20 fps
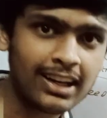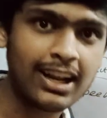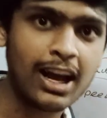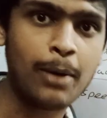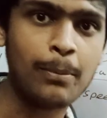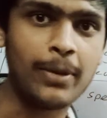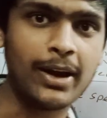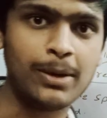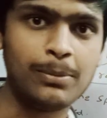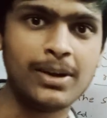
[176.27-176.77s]

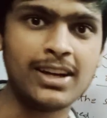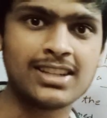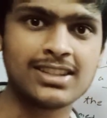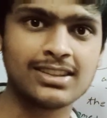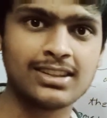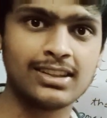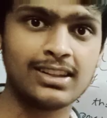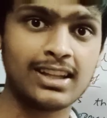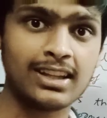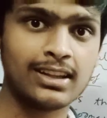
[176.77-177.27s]
combined,
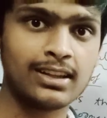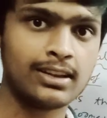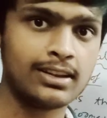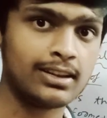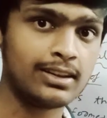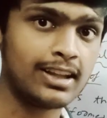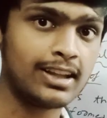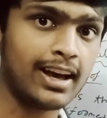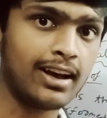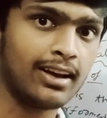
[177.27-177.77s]
means
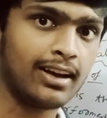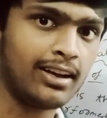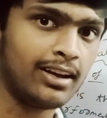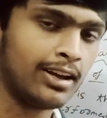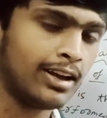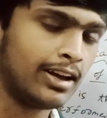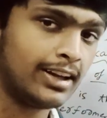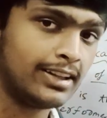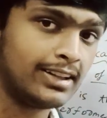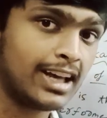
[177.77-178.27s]
they are
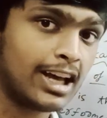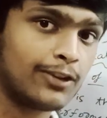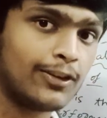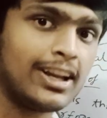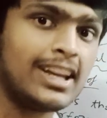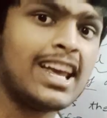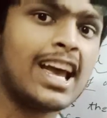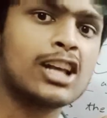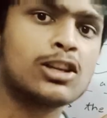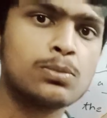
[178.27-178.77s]

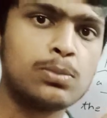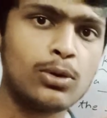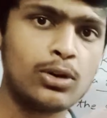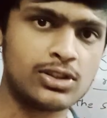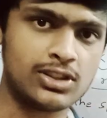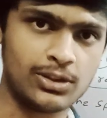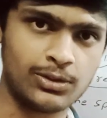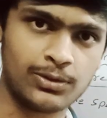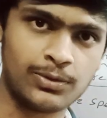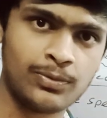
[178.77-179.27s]
very
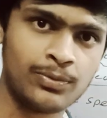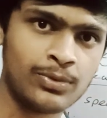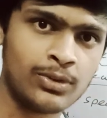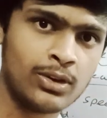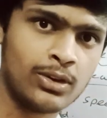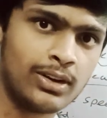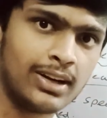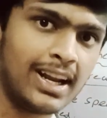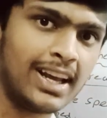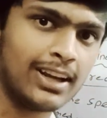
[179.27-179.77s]
explosive.
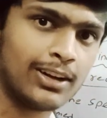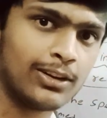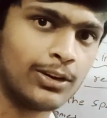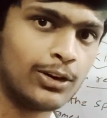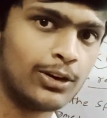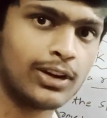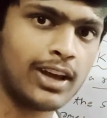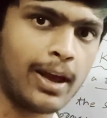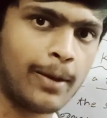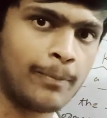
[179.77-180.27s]
Like,
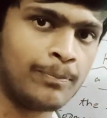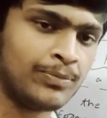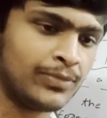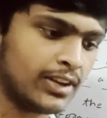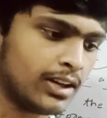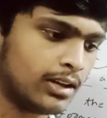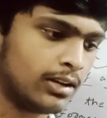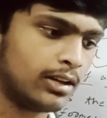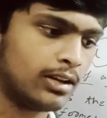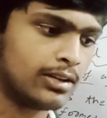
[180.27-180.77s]
okay,
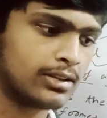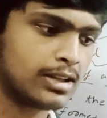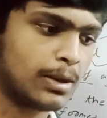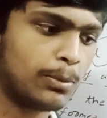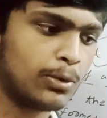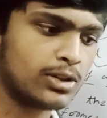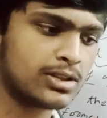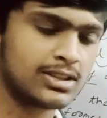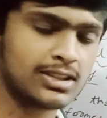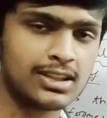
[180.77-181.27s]

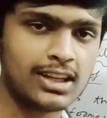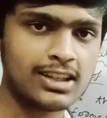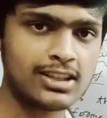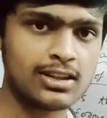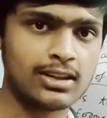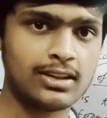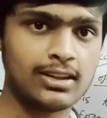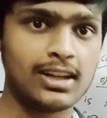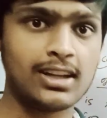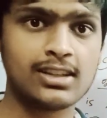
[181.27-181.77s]
suppose
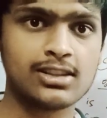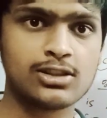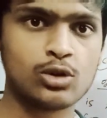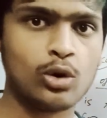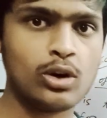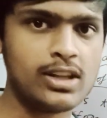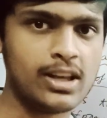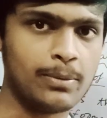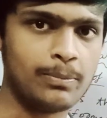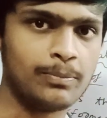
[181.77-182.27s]
there is
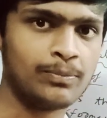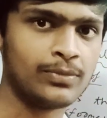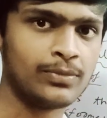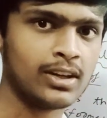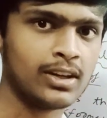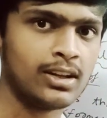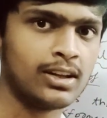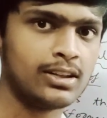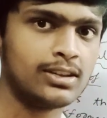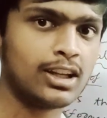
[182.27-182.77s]
sodium.
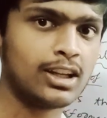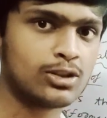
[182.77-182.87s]
The